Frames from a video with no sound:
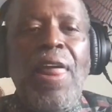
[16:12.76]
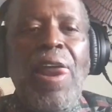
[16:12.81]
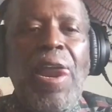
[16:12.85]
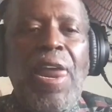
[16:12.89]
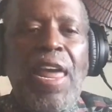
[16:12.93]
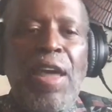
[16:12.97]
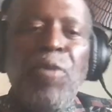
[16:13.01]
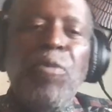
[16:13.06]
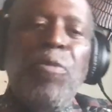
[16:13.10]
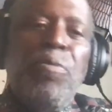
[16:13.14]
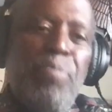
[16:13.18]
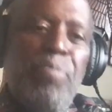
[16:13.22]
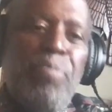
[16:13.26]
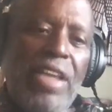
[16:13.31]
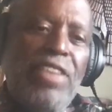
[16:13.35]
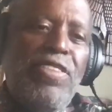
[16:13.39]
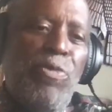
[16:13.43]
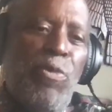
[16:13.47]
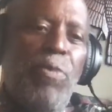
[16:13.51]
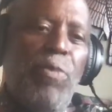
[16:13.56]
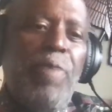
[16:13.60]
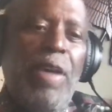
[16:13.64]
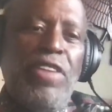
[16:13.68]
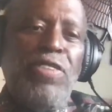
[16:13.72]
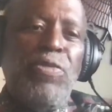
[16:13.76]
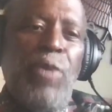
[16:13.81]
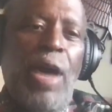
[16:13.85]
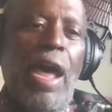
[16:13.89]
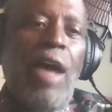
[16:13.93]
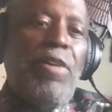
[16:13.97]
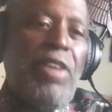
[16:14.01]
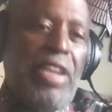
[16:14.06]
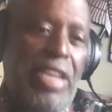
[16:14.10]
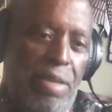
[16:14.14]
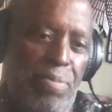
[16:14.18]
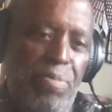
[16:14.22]
And basically,
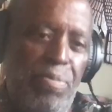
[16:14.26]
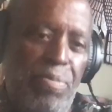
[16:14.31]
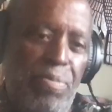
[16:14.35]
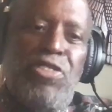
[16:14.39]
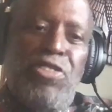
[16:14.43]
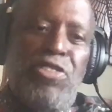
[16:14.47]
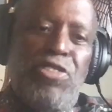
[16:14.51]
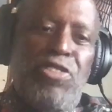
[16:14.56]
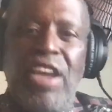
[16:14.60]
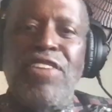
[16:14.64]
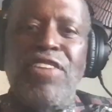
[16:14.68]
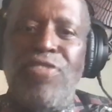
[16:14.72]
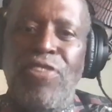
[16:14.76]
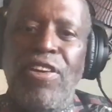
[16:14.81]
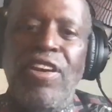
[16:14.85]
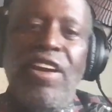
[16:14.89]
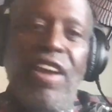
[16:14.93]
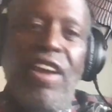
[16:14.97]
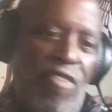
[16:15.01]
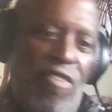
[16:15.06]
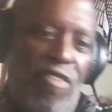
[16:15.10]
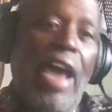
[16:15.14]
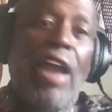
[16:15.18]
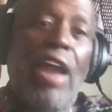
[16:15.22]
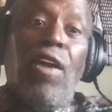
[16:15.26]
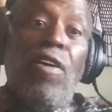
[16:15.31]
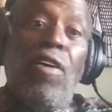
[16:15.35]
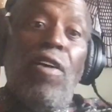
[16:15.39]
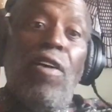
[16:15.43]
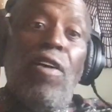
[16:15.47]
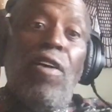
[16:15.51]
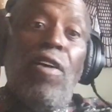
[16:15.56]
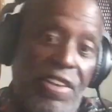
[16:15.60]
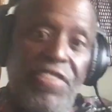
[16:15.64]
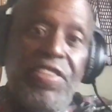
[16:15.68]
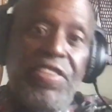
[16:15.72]
I would get me a transfer and ride all
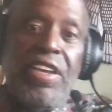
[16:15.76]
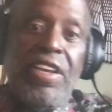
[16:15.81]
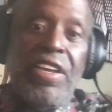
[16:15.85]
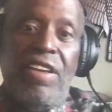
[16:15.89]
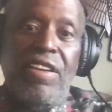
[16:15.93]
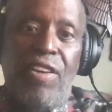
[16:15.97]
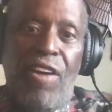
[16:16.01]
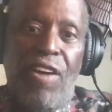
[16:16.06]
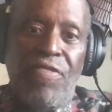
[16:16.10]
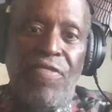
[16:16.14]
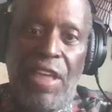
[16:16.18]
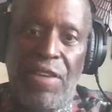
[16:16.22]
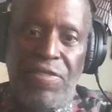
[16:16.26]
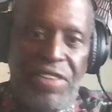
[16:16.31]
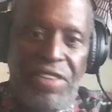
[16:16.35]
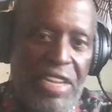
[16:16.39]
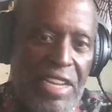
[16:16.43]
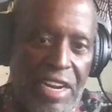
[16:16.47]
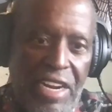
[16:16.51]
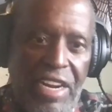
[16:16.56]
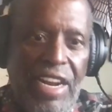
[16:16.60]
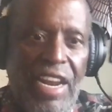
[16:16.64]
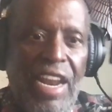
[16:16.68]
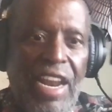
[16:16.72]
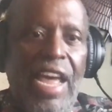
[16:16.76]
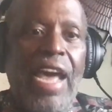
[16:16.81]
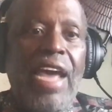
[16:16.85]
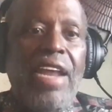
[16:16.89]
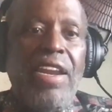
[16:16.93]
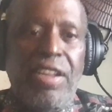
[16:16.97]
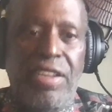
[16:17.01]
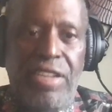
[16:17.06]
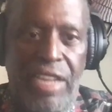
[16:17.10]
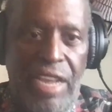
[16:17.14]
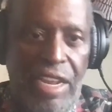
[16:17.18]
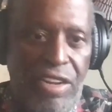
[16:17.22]
around the city, because that was the end of the
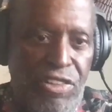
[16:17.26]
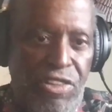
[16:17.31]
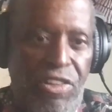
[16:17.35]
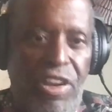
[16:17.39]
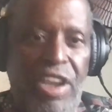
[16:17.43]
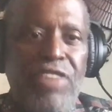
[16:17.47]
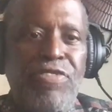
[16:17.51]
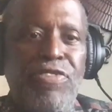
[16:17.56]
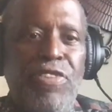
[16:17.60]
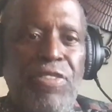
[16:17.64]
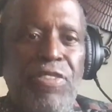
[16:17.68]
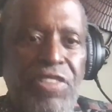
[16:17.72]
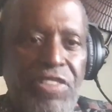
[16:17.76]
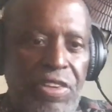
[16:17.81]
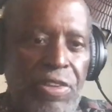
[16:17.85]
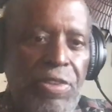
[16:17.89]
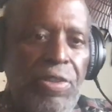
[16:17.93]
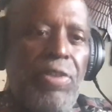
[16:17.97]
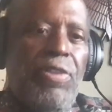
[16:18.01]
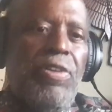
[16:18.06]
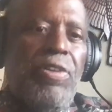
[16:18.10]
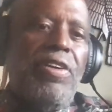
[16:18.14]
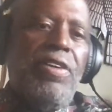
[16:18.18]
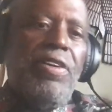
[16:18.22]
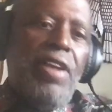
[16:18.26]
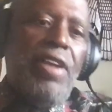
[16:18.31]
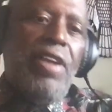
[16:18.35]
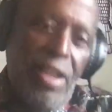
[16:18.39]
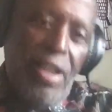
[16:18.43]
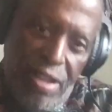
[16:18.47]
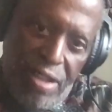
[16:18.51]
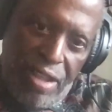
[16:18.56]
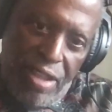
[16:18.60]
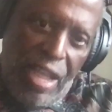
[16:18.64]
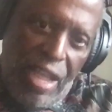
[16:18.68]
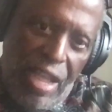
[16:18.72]
line. The transfer is still good.
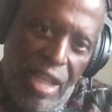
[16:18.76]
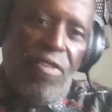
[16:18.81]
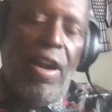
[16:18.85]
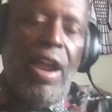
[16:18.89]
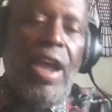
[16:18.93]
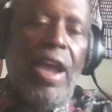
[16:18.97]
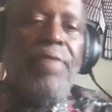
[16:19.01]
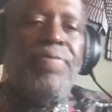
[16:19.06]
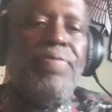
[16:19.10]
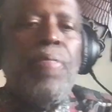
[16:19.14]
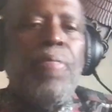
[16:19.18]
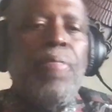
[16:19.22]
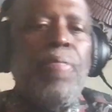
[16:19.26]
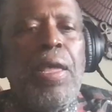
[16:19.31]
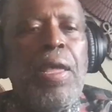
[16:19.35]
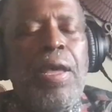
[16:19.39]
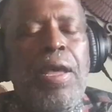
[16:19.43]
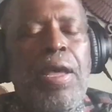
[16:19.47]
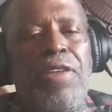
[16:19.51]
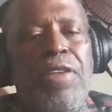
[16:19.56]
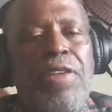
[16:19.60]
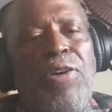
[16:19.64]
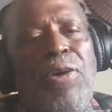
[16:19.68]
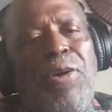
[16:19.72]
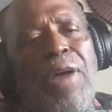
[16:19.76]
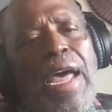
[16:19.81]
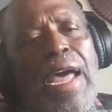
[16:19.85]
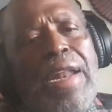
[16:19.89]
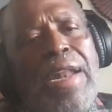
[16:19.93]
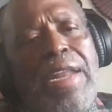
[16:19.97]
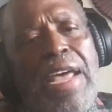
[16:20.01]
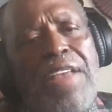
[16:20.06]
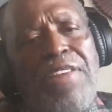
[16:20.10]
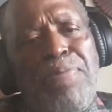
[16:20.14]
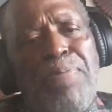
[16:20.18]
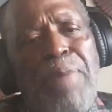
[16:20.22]
I ride. And so
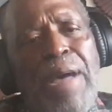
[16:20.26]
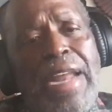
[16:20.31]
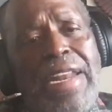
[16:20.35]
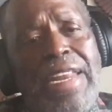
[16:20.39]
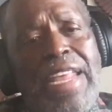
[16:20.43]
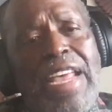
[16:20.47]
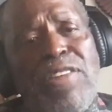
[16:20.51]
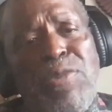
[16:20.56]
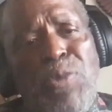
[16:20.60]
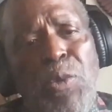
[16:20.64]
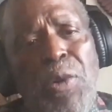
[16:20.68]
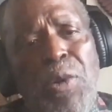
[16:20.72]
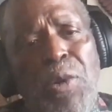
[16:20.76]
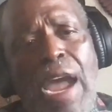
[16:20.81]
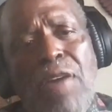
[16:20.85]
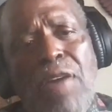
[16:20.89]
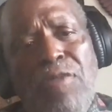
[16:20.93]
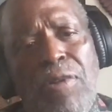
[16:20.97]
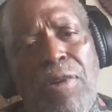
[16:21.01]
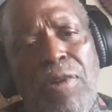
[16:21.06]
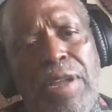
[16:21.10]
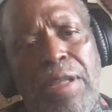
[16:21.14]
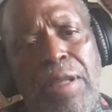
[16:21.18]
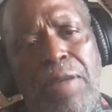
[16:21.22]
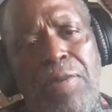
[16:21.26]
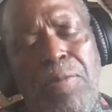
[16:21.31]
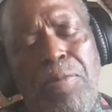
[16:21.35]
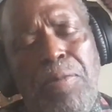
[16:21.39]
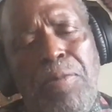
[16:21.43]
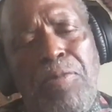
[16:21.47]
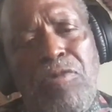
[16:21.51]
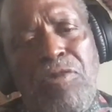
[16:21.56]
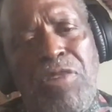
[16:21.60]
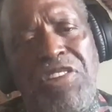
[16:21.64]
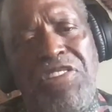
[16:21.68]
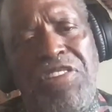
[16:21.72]
at that spot, that's where I
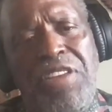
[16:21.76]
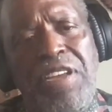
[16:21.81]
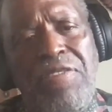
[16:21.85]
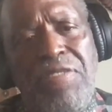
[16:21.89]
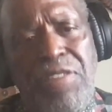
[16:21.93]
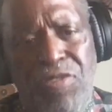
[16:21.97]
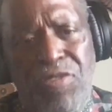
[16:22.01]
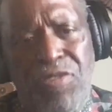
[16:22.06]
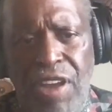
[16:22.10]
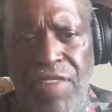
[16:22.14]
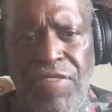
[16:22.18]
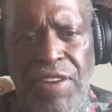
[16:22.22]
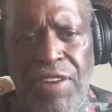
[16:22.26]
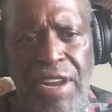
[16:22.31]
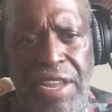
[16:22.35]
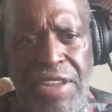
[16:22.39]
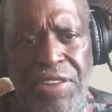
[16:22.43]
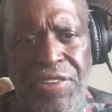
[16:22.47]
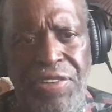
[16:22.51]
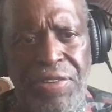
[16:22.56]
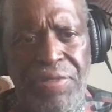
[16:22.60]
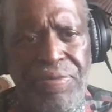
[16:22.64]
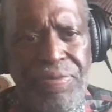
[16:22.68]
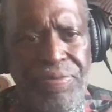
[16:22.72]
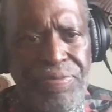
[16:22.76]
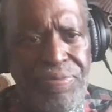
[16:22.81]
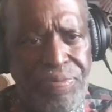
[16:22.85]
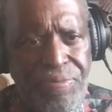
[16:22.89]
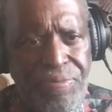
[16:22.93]
received the revelation.